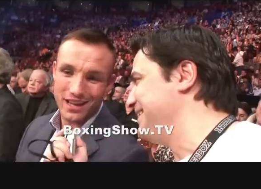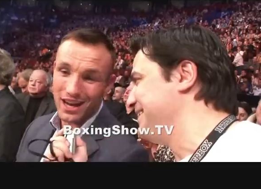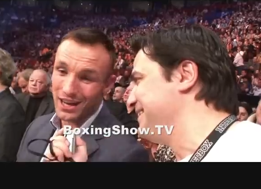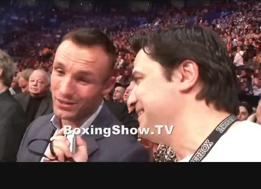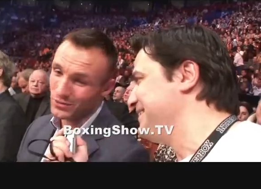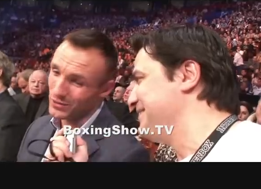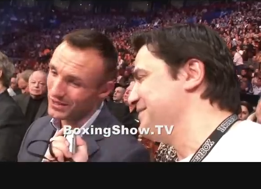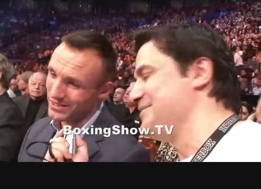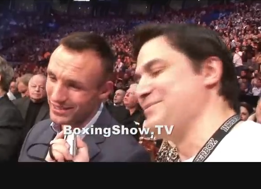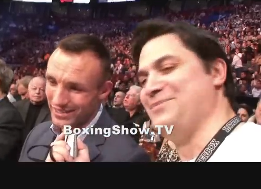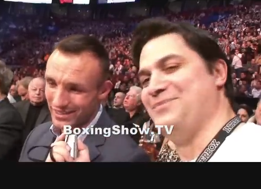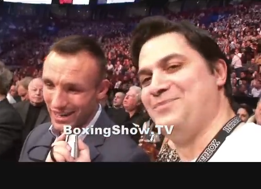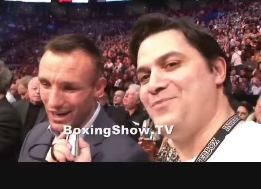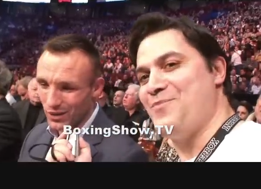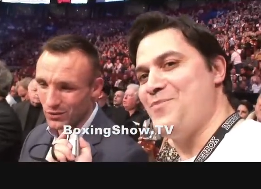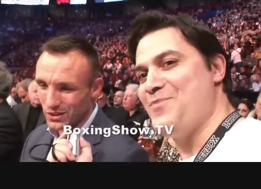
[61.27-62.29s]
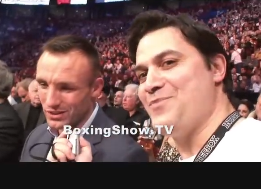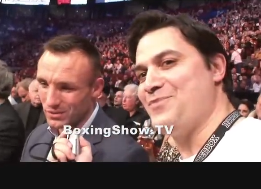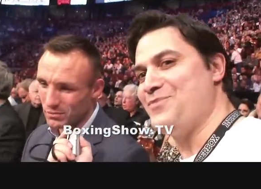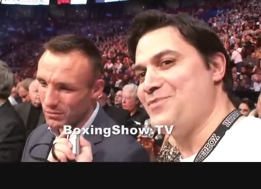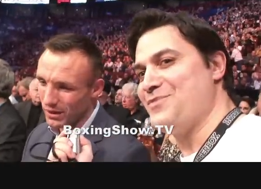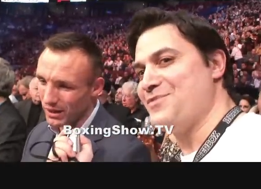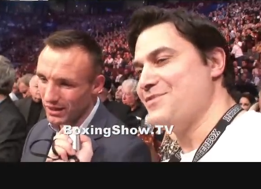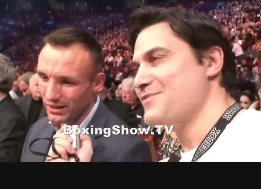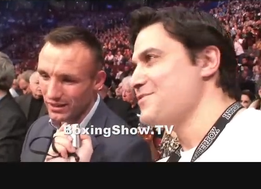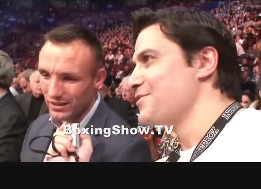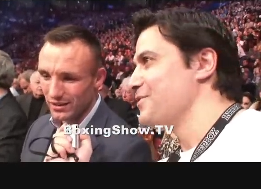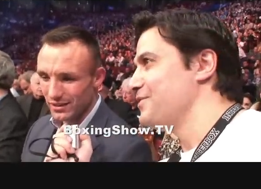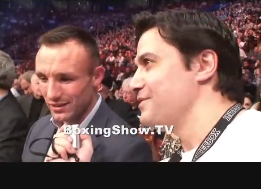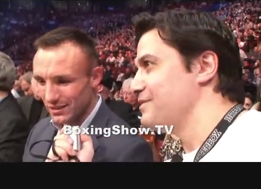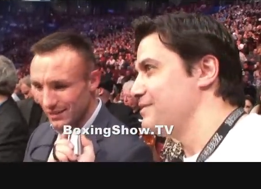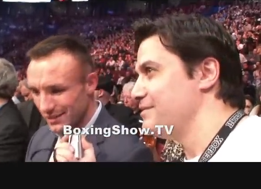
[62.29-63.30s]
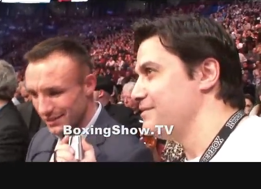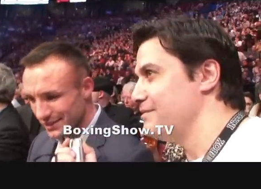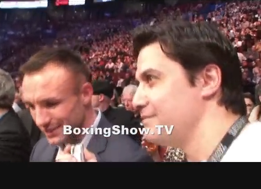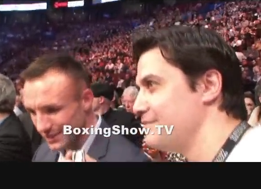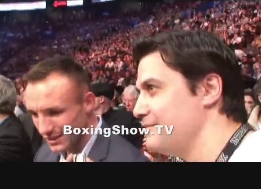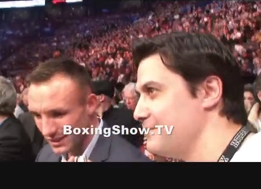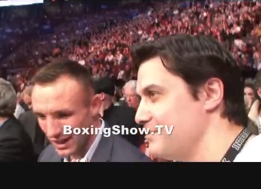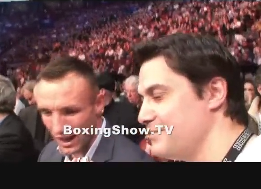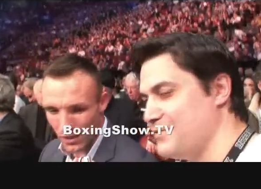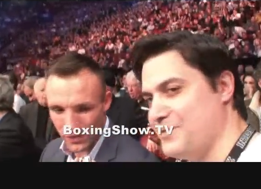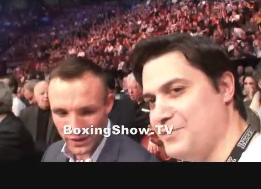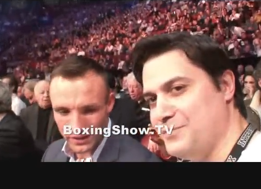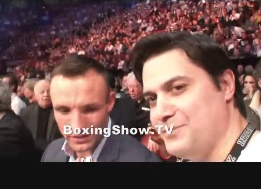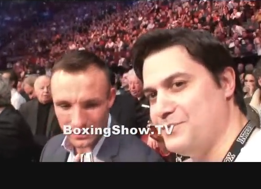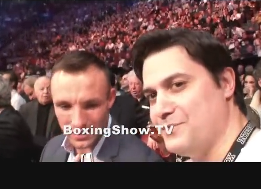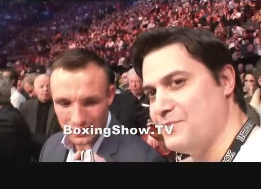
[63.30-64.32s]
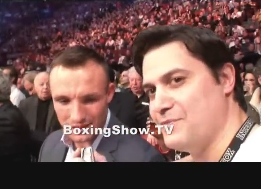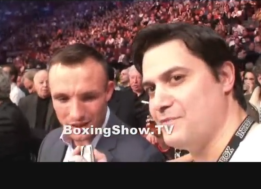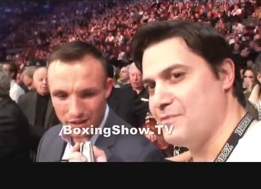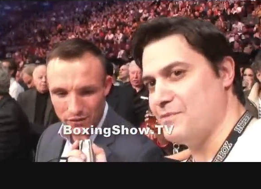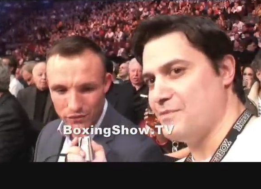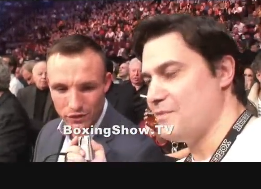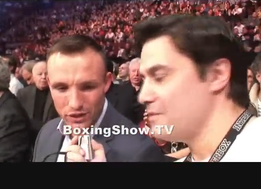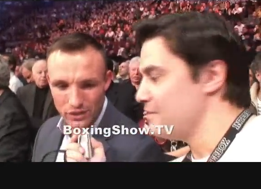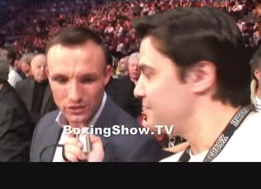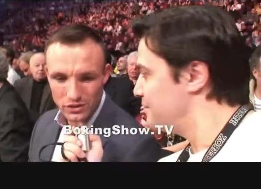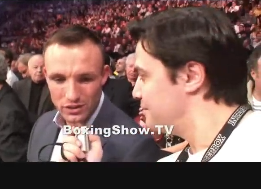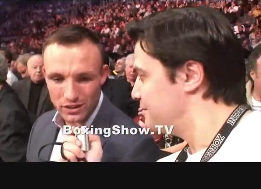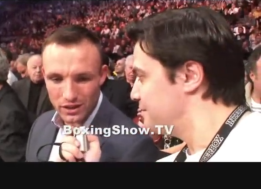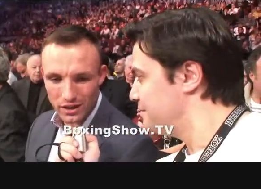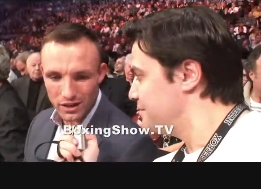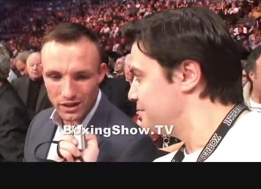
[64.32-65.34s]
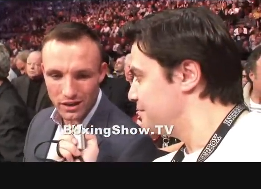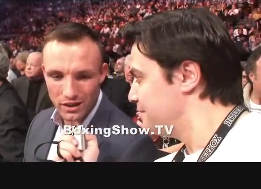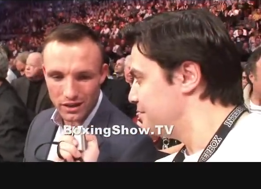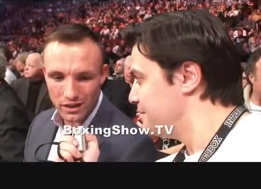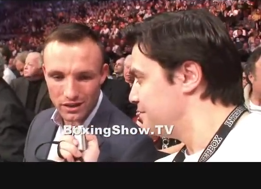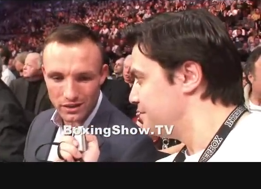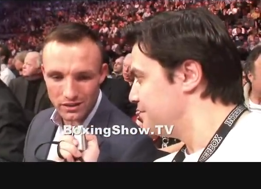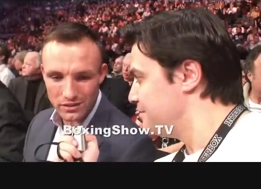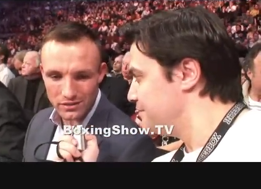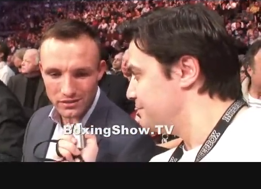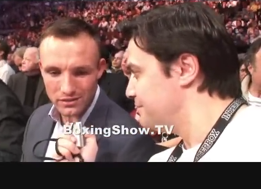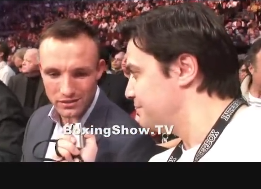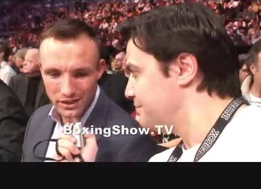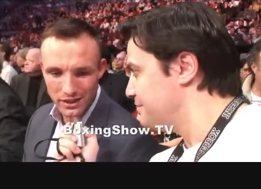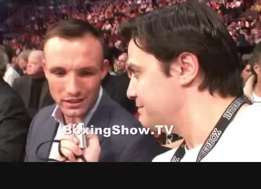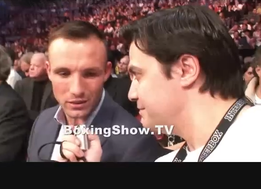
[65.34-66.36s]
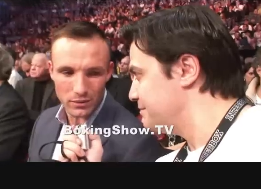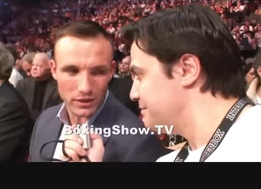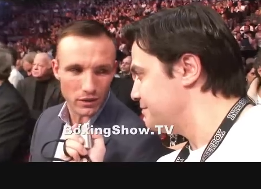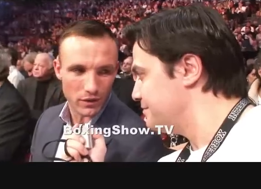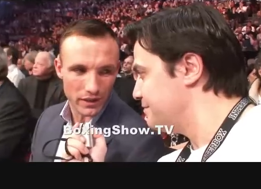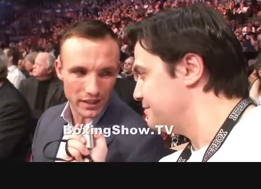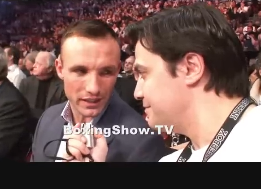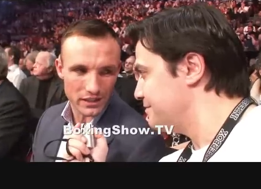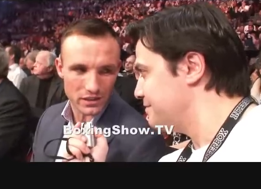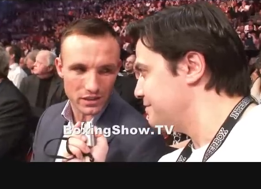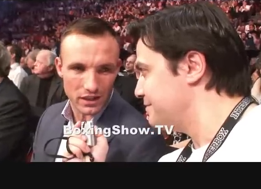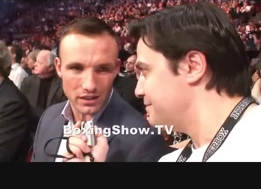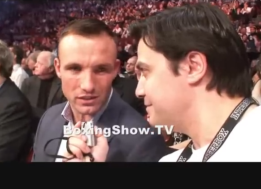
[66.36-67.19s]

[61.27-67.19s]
Speaker 1: Eh? Hard question, hard question, brother. I think that uh, Froch gonna take the win over Glen